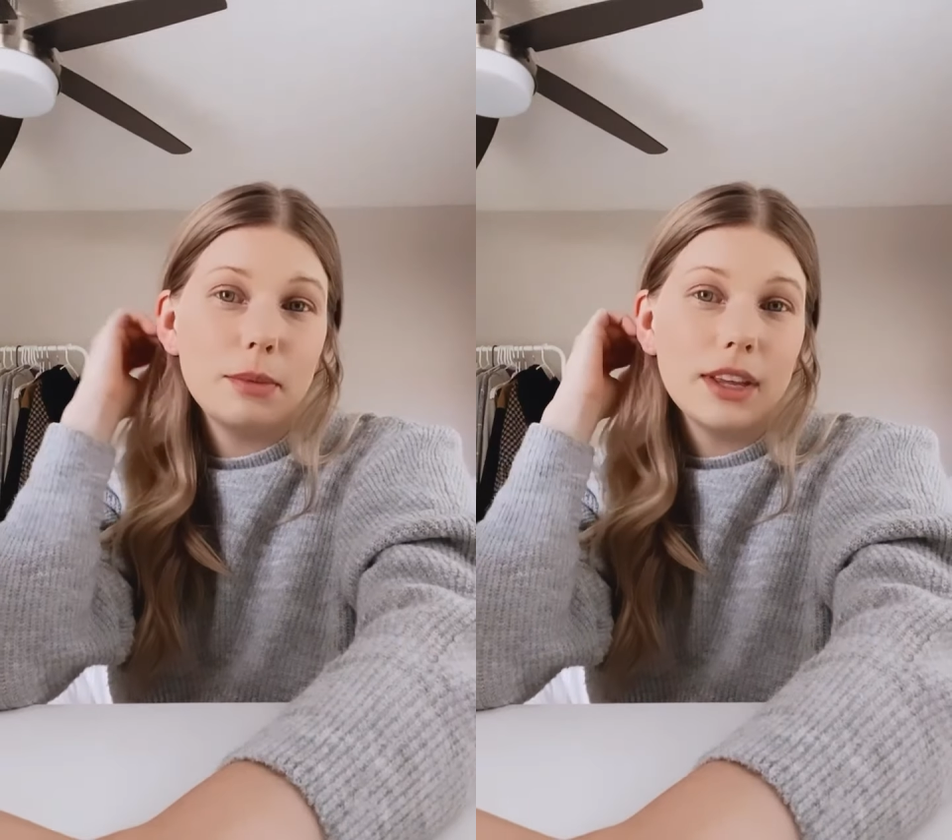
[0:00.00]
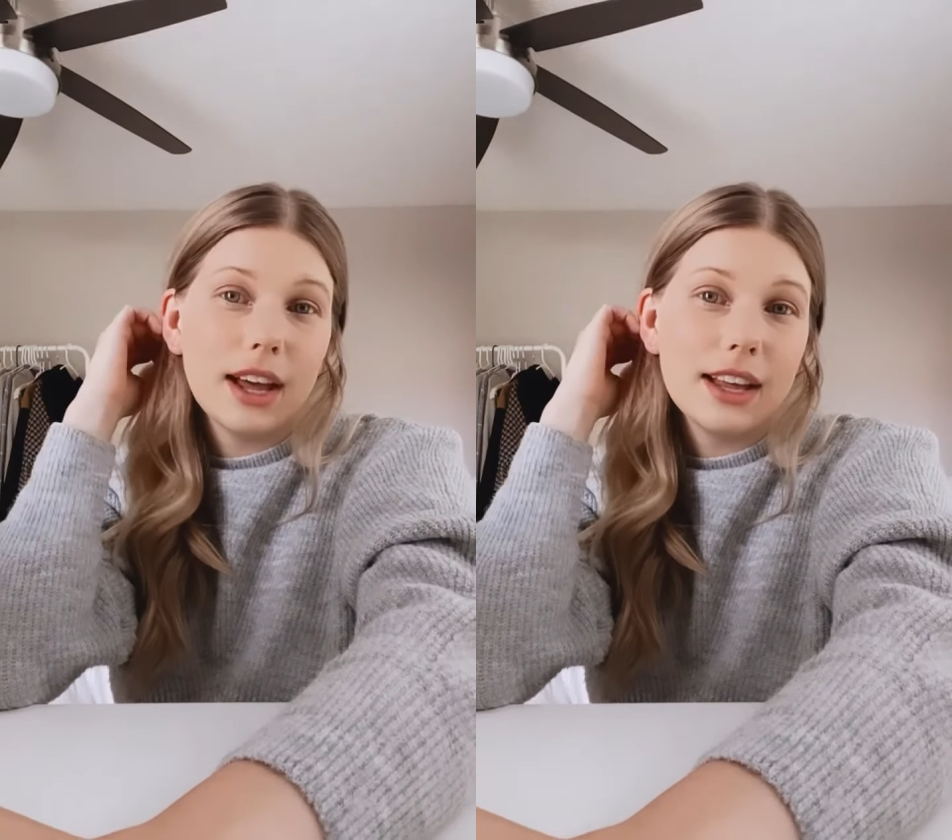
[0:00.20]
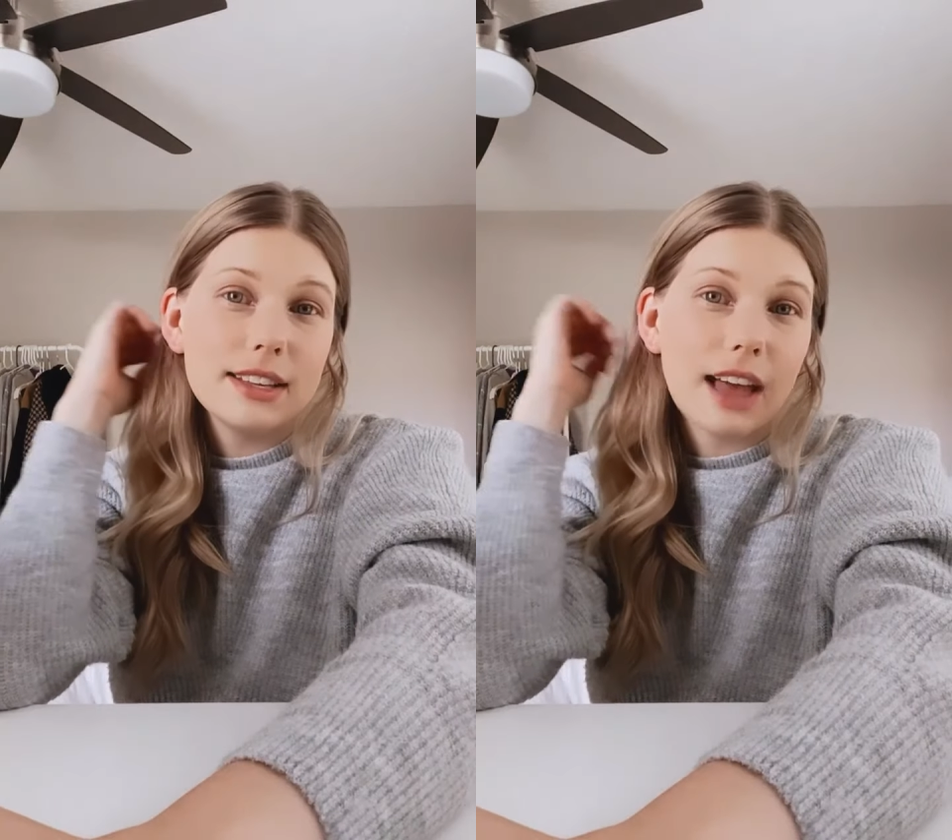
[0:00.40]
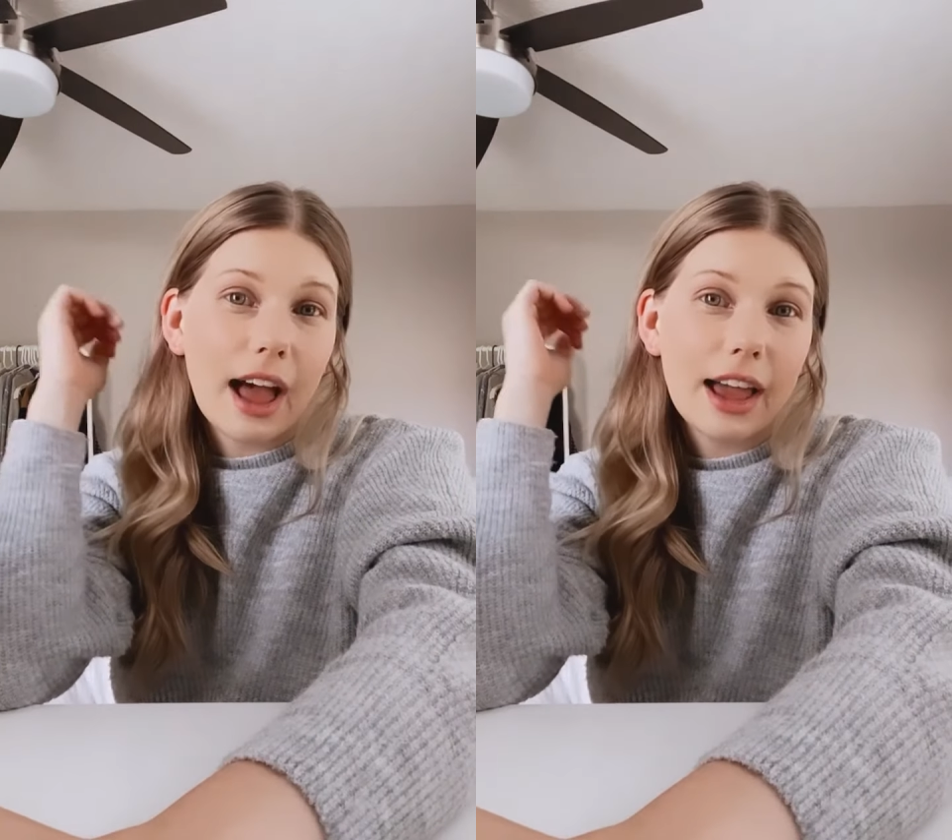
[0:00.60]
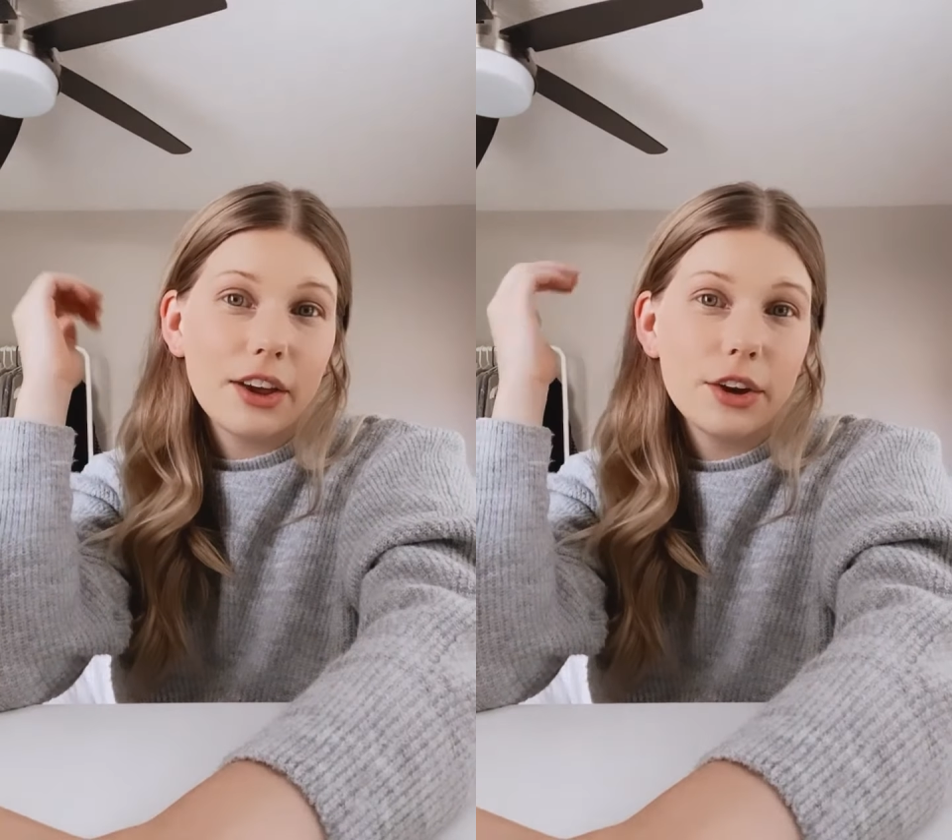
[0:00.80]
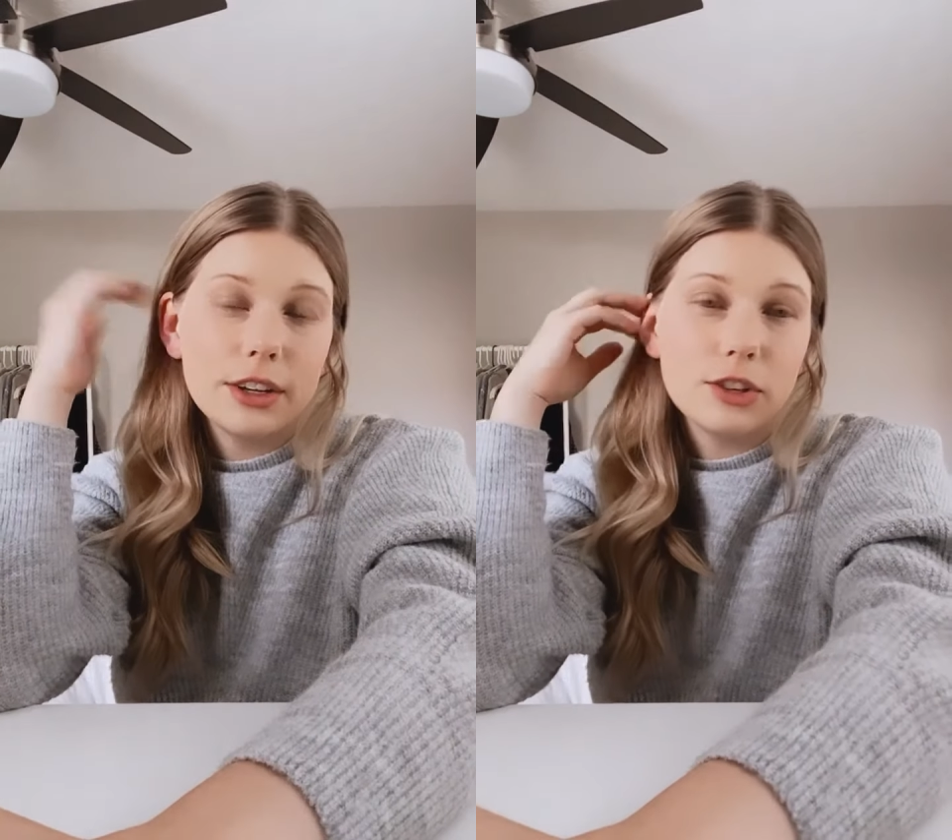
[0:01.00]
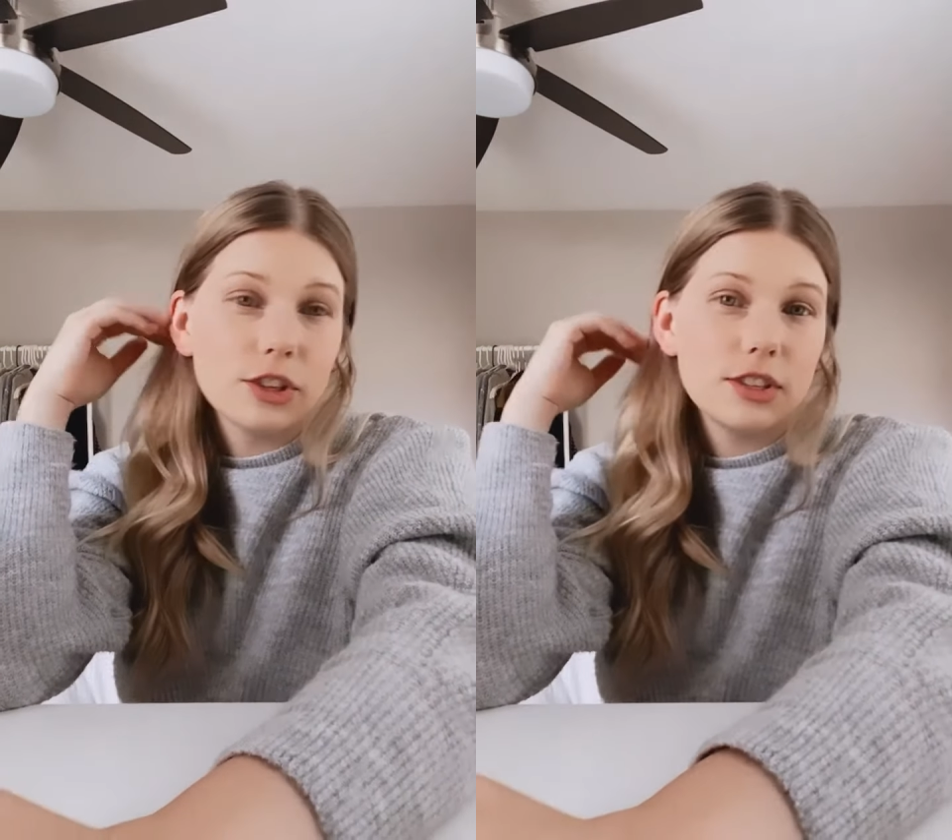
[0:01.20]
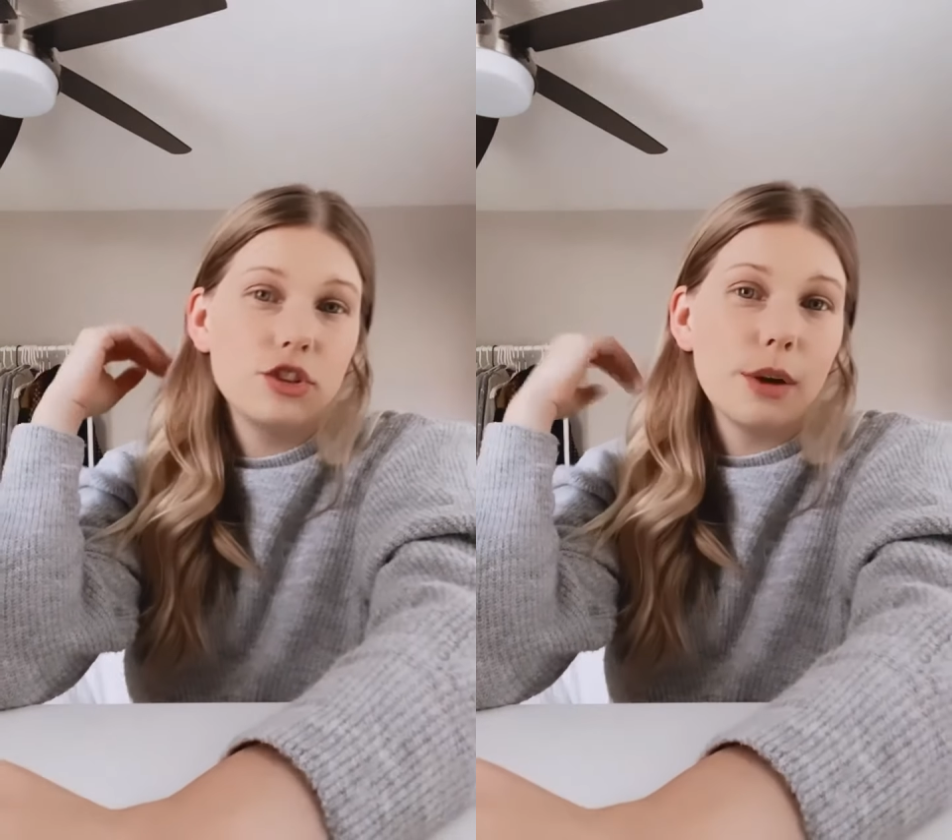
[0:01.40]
because I couldn't just